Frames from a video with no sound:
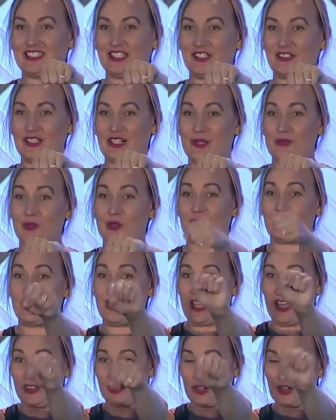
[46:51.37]
You're gonna move
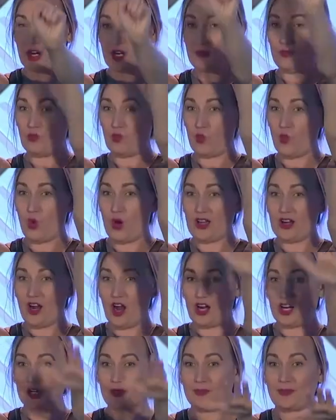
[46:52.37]
the other arm, one
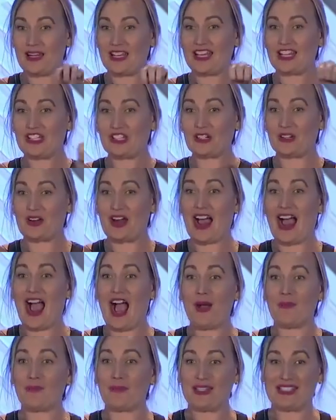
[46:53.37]
arm, and your
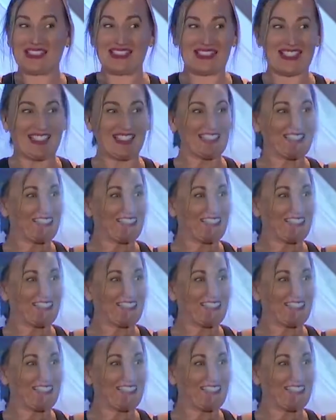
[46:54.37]
opposite